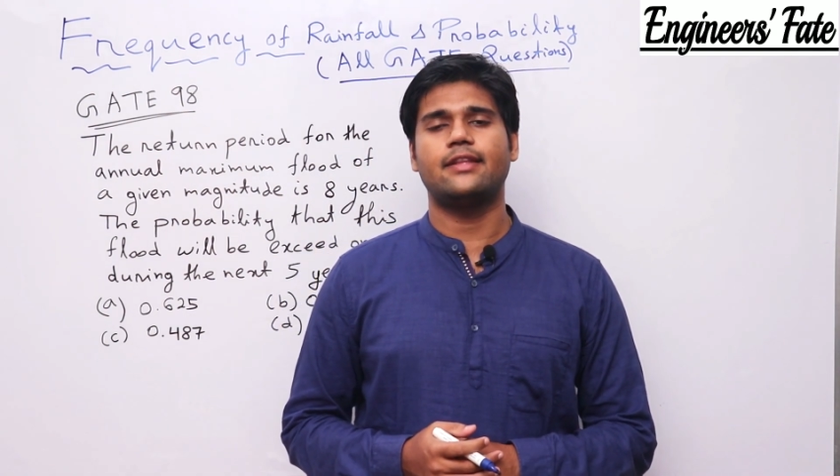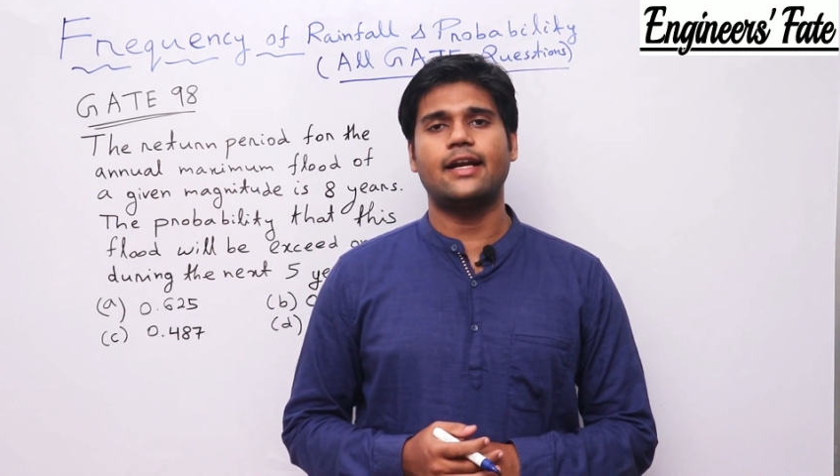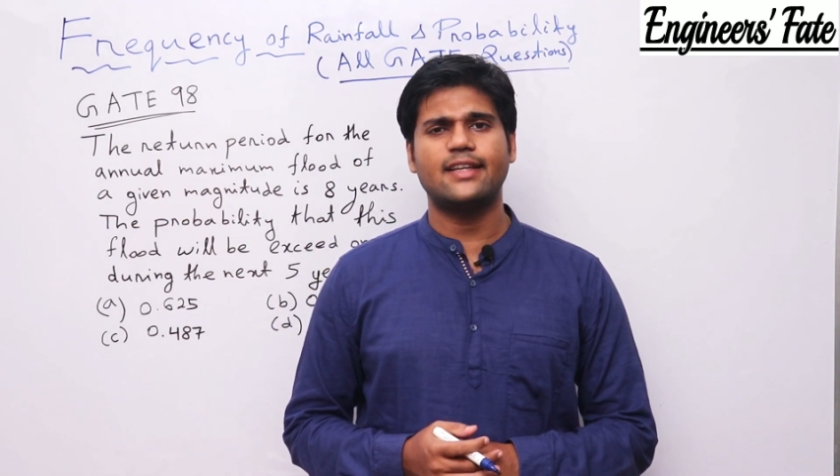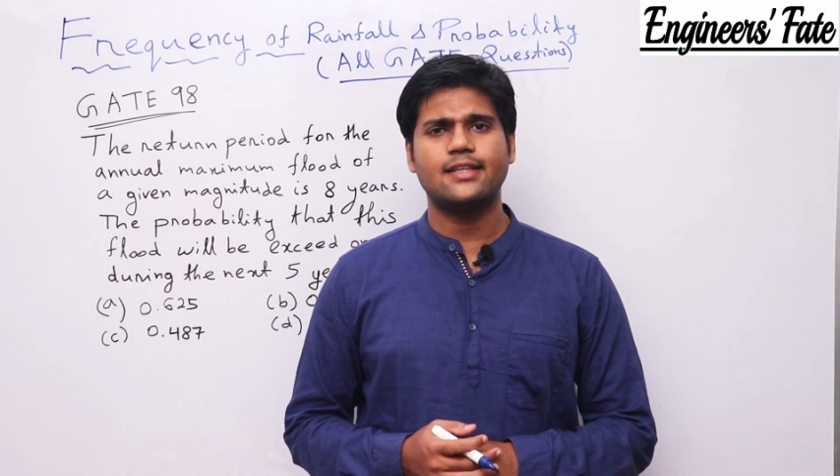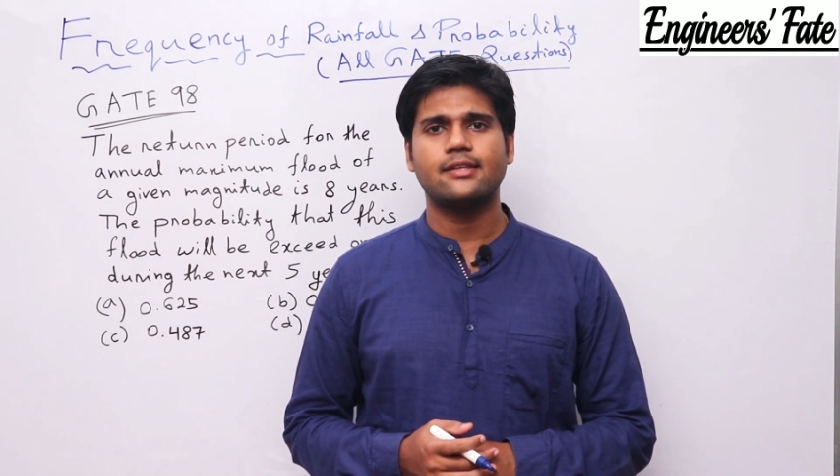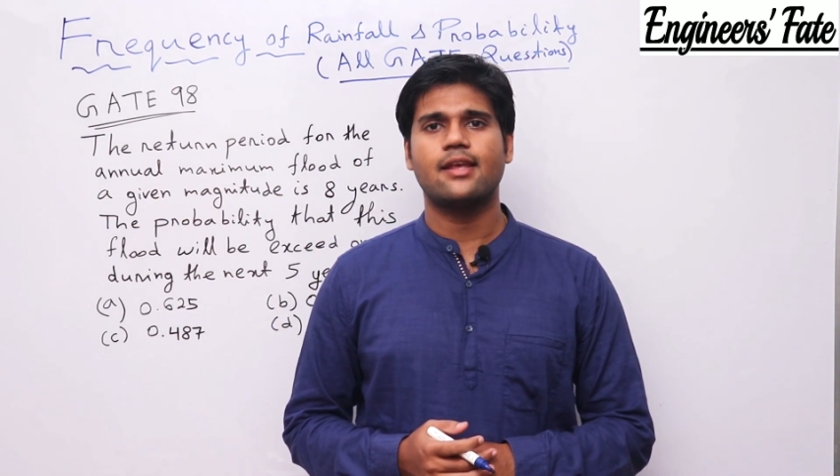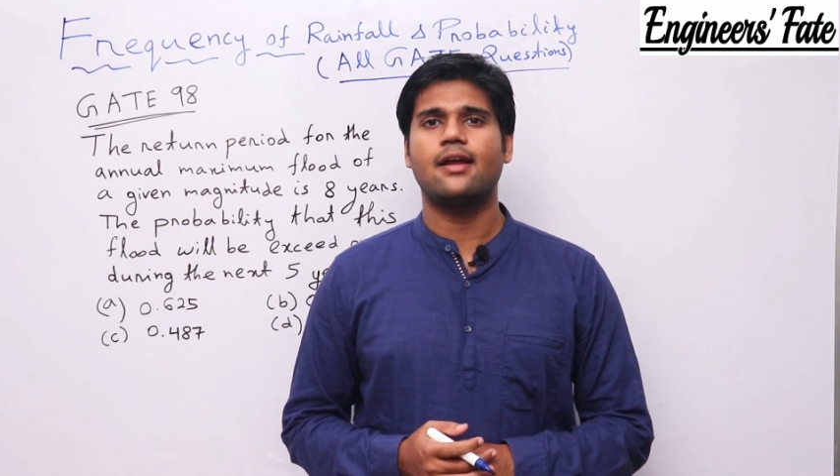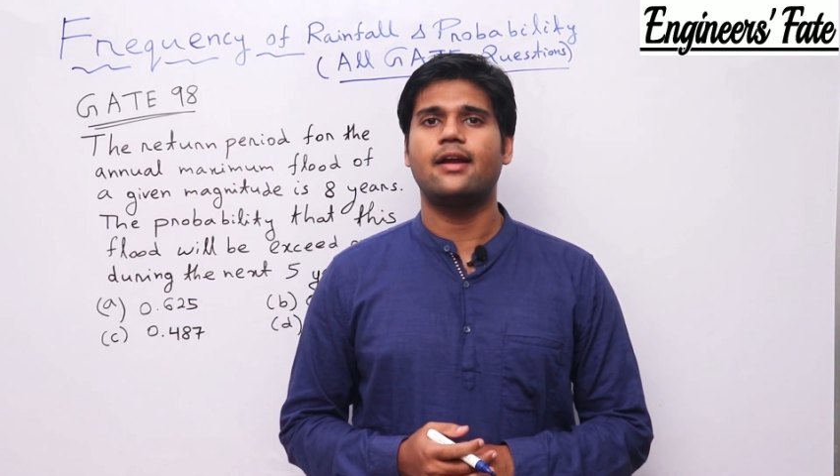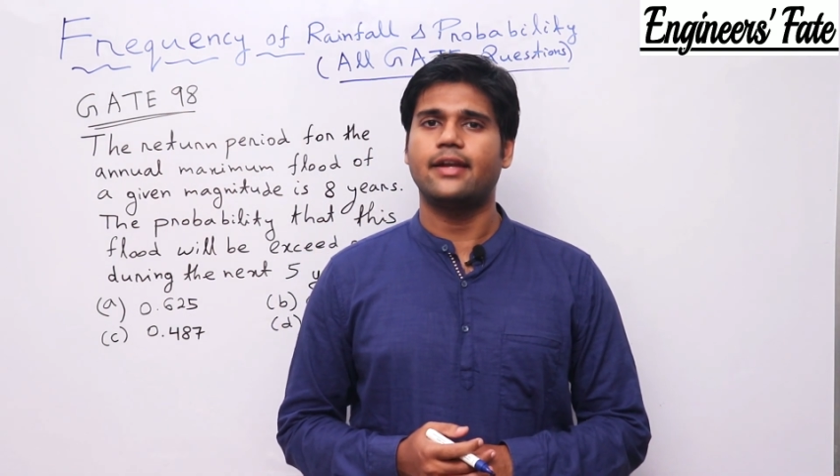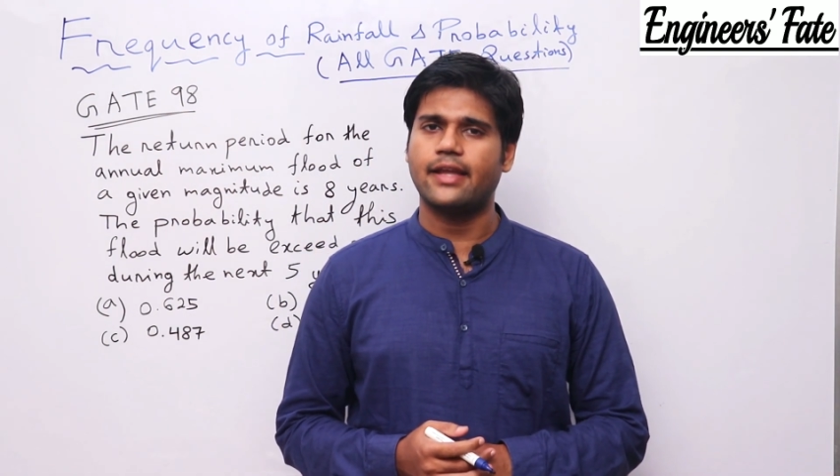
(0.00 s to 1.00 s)
that is
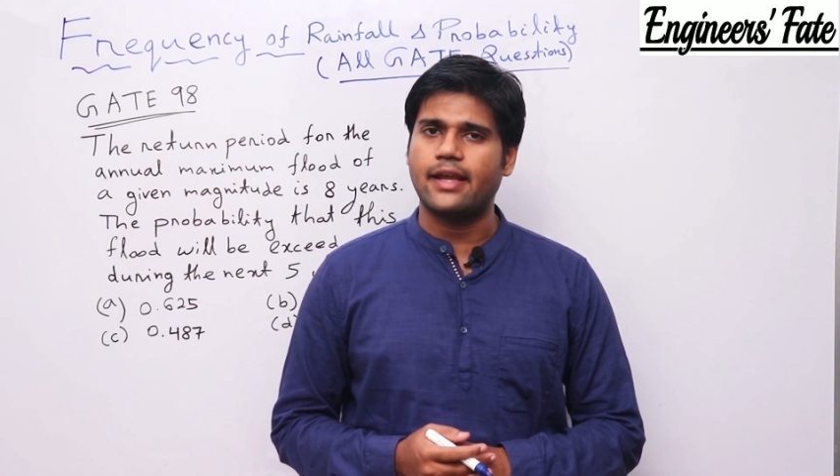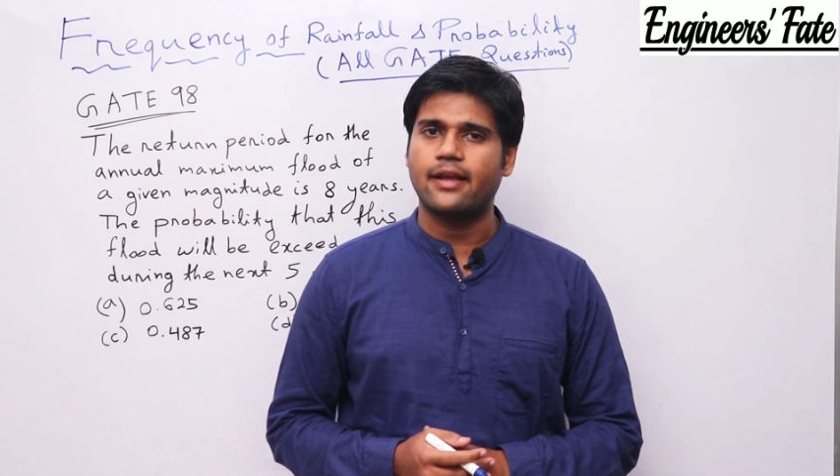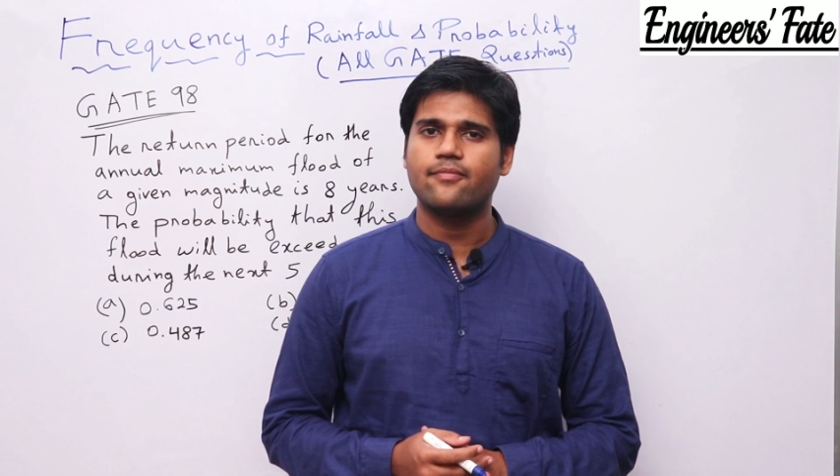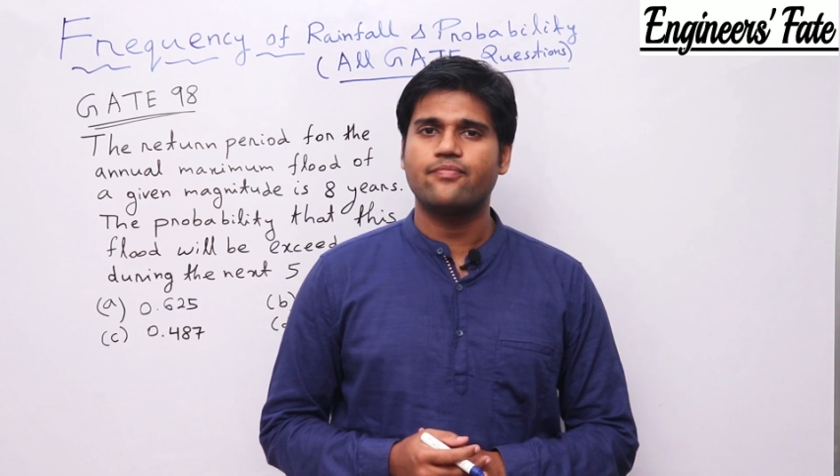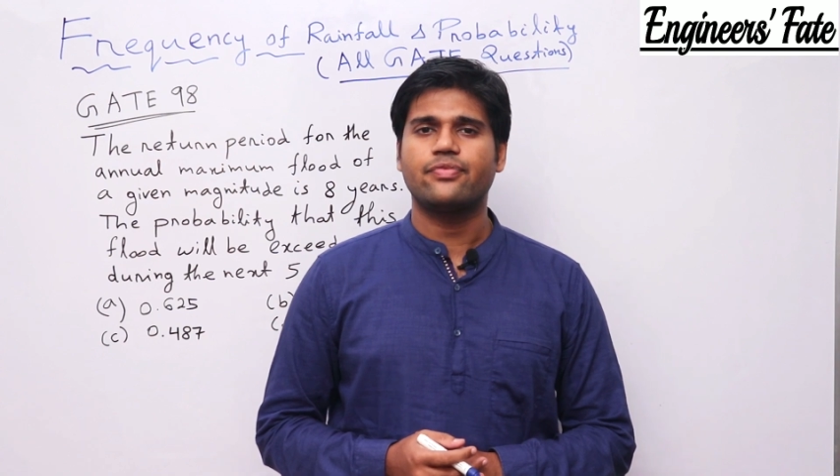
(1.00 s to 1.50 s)
T.